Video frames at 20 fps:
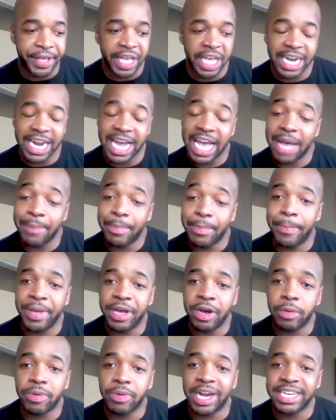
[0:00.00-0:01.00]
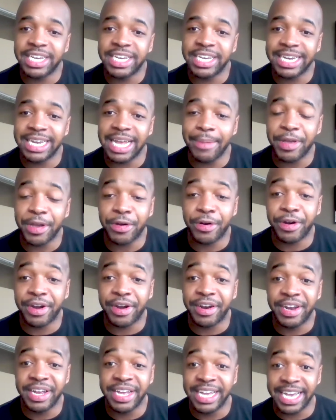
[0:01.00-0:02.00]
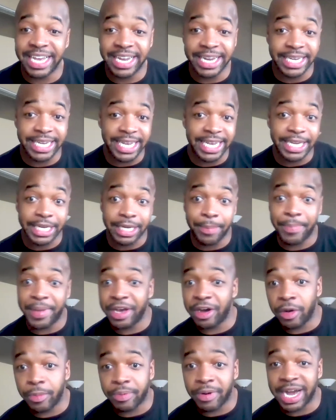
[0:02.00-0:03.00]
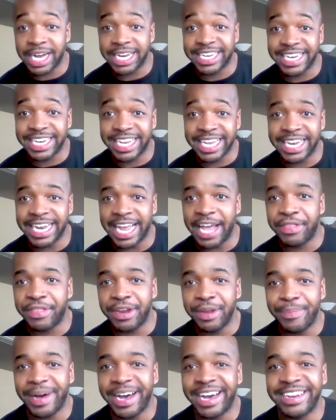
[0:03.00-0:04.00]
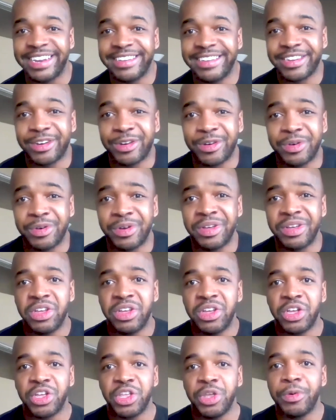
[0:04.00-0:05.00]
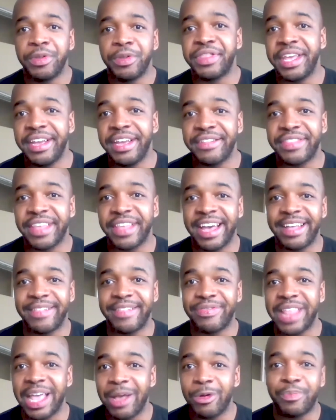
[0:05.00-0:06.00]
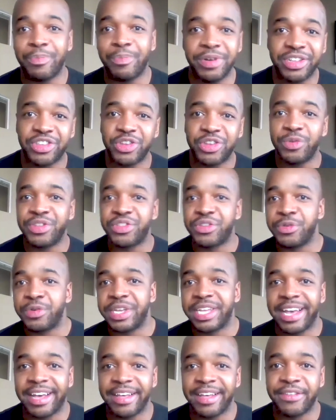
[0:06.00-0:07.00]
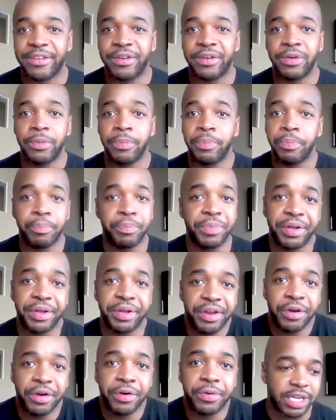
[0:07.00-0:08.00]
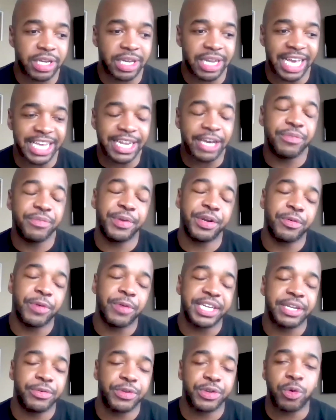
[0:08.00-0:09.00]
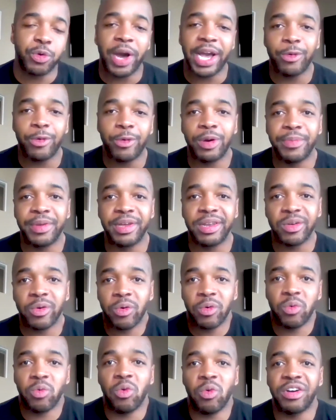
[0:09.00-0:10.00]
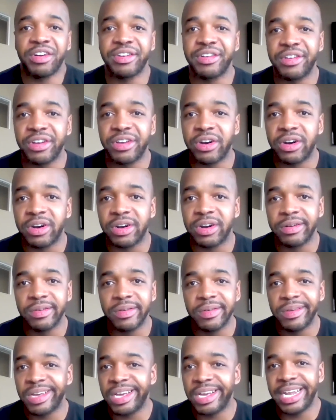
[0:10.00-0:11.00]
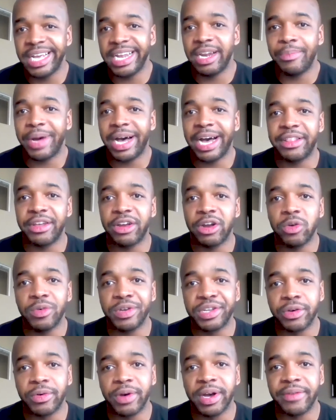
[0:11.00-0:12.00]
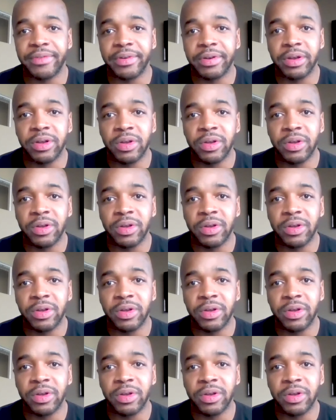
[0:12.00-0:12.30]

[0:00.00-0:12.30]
And I had my Bail Project debit card, and it says the Bail Project and Anthony Body. So you would think that they would put 2 and 2 together. But no, as I was being arrested, it was a white woman walking her dog, and they didn't bother her whatsoever.